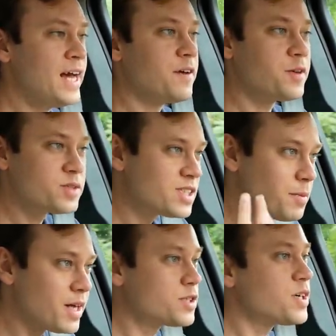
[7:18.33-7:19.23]
If there was
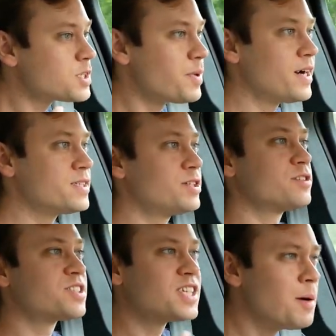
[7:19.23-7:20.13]
some kind of transparency
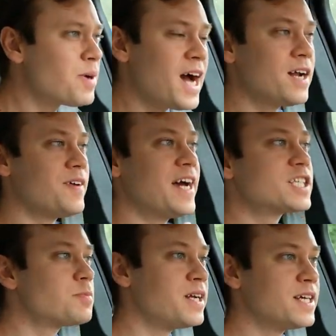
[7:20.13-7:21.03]
or some kind of
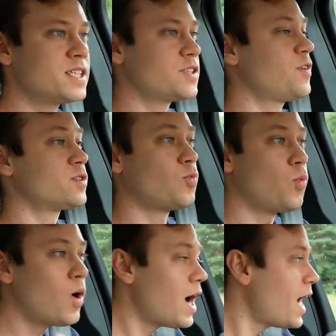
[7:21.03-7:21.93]
explanation as far as
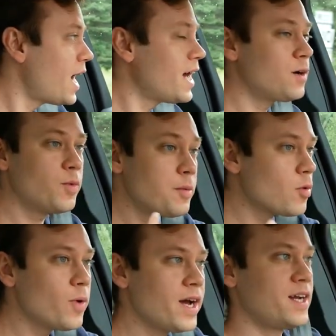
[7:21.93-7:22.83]
why we
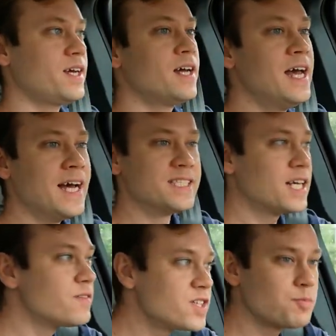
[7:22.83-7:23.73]
were waiting,
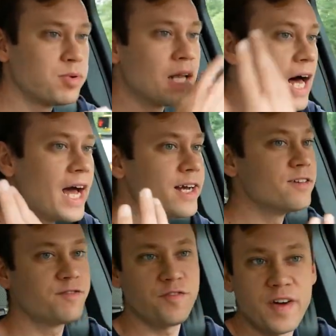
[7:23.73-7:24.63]
instead of just
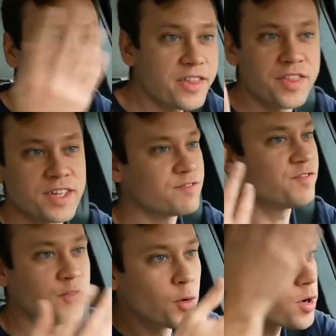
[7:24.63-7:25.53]
blind faith that
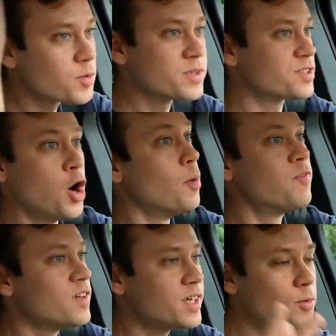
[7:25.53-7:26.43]
Ford was
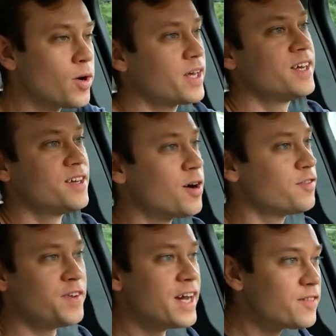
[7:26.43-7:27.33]
hopefully working in our
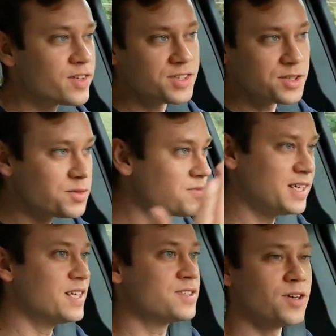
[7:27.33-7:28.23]
favor to
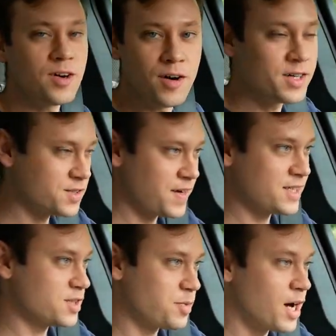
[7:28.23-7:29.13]
get us our car as
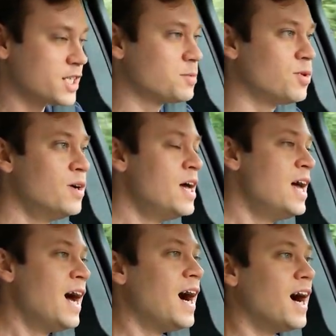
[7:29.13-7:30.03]
fast as possible,
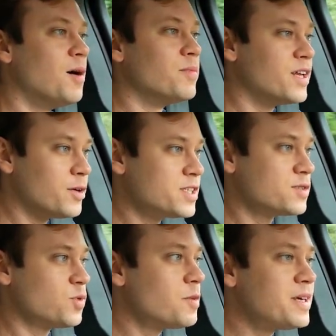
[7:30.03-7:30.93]
um, you know, it
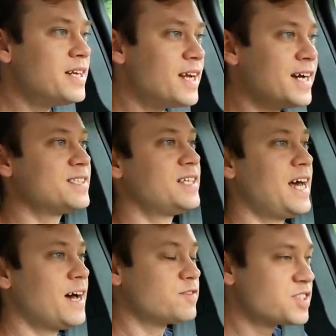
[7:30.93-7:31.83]
just would have been nice to
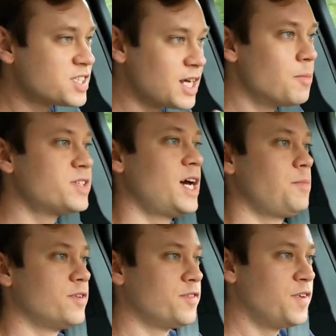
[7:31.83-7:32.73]
have some
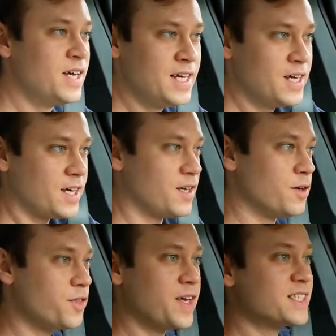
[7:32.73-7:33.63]
type of, you
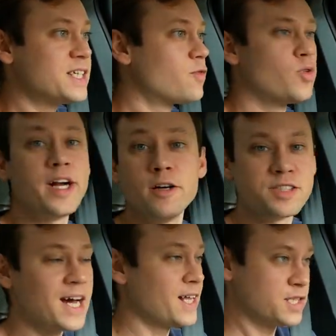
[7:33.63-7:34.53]
know, thing instead of radio
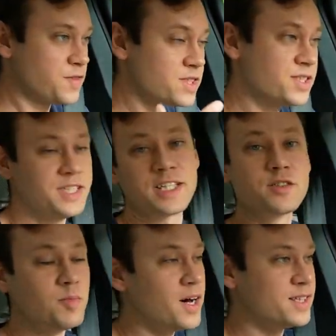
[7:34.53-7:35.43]
silence for
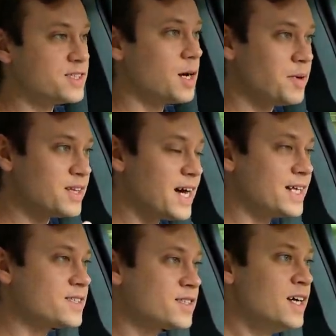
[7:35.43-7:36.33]
six months. I mean,
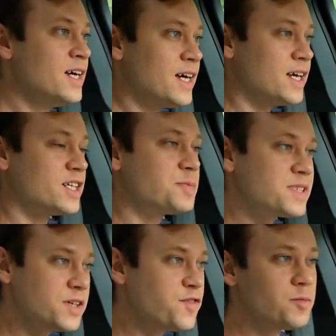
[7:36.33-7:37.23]
that's, you know,
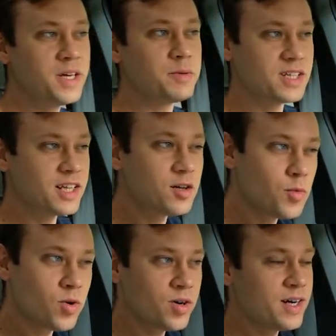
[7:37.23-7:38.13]
especially for me, it was a little
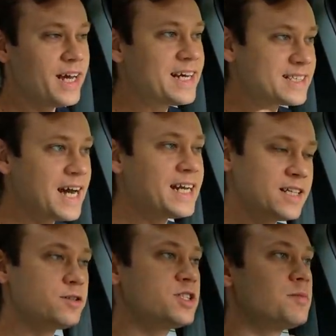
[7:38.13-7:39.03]
more anxiety
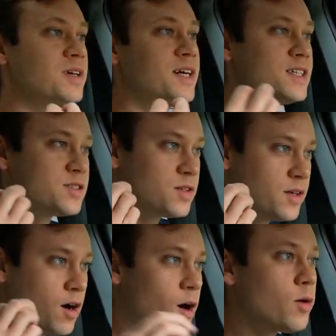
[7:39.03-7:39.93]
inducing because
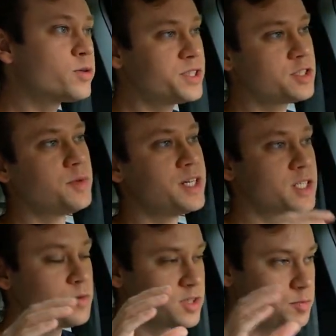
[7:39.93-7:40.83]
our whole
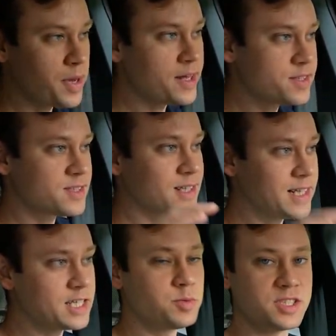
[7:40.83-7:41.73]
situation was better Beth's
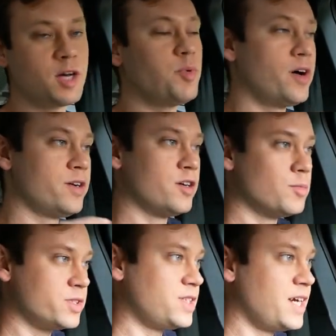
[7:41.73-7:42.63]
lease was up on her
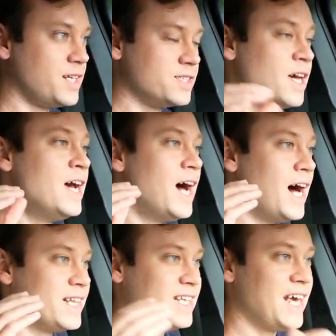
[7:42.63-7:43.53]
Mercedes uh,
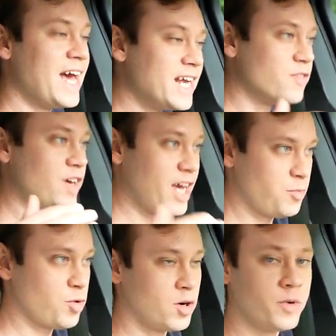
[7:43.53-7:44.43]
at the end of
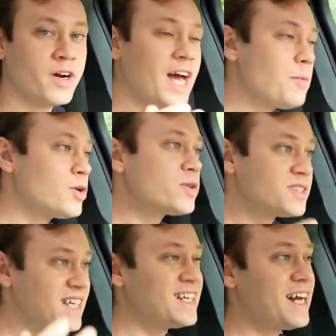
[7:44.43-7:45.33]
April, and we were able to
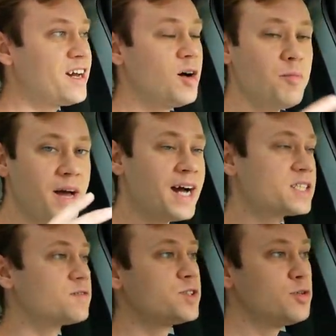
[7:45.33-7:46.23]
extend it out a
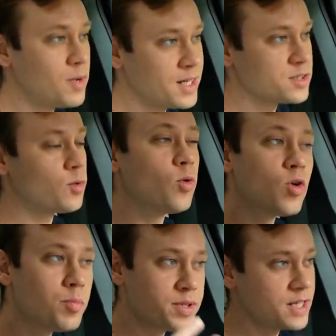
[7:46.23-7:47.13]
max of two months
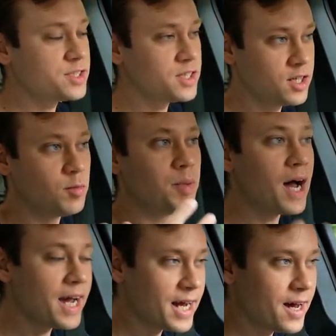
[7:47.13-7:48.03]
or potentially, you know,
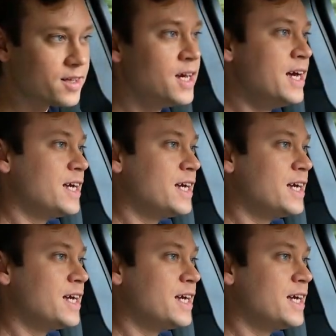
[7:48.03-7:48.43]
buy it out.